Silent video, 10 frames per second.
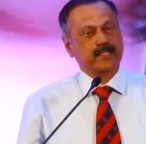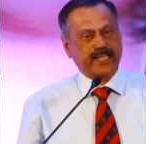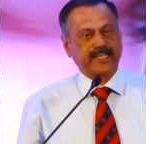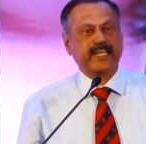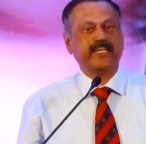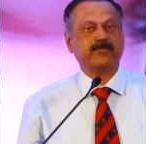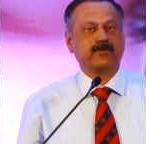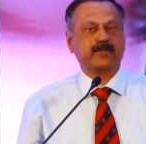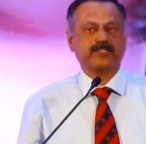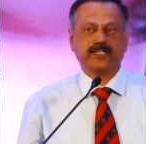And in any
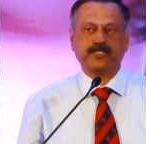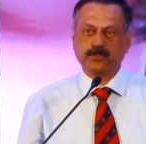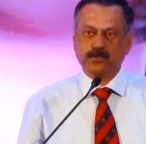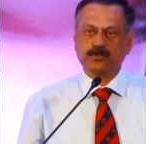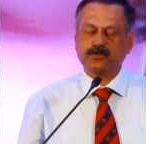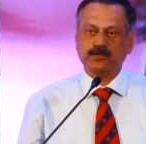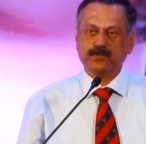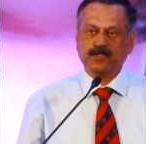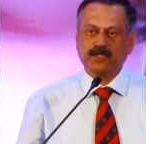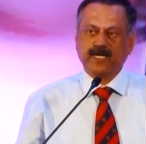profession you go to,
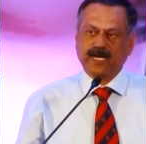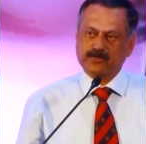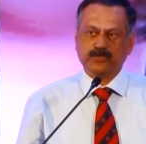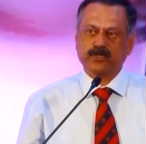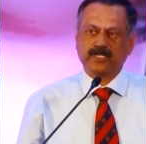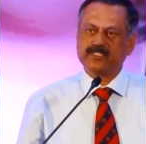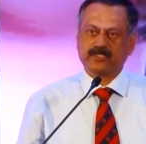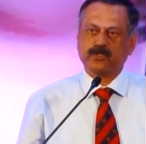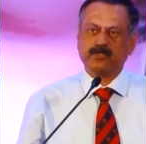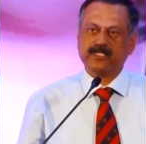I'm sure
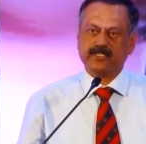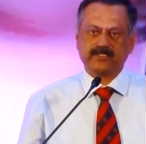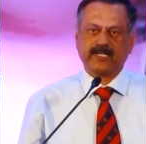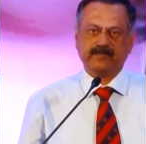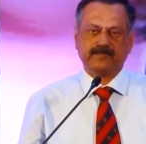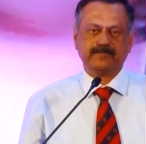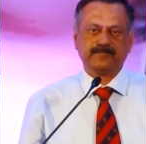it's going to be the same.